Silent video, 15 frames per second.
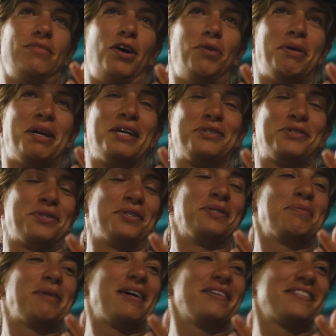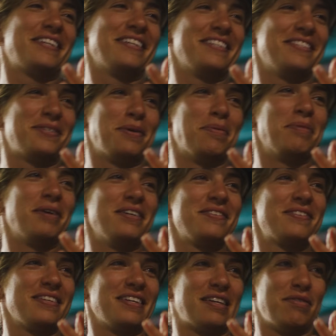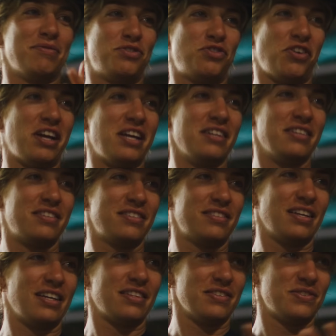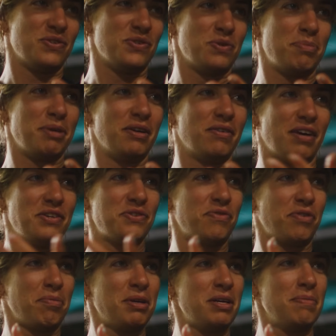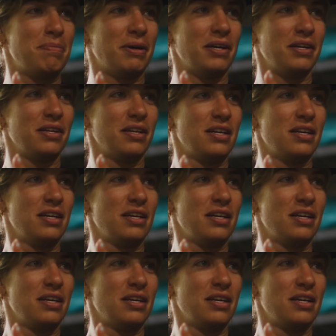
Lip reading: all my eggs are in the basket in some ways. Like I've trained, like this is a big race for me, but